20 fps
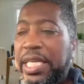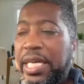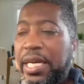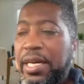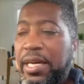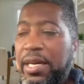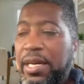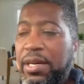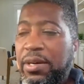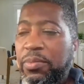
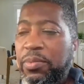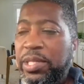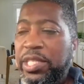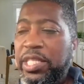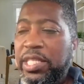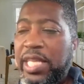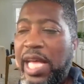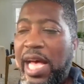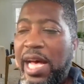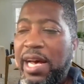uh, which
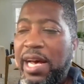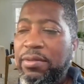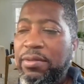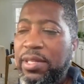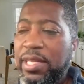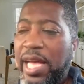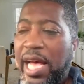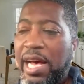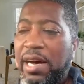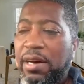is how
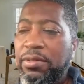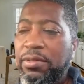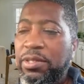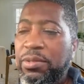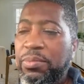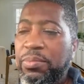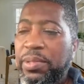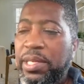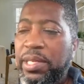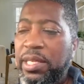how
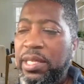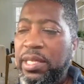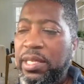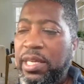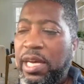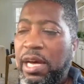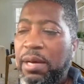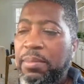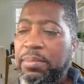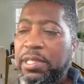do we
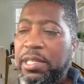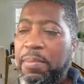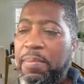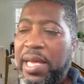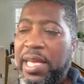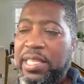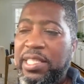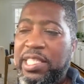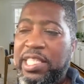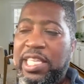come to
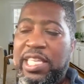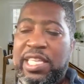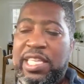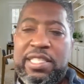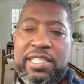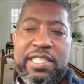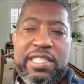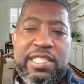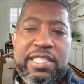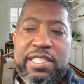make
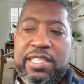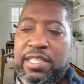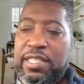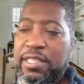sense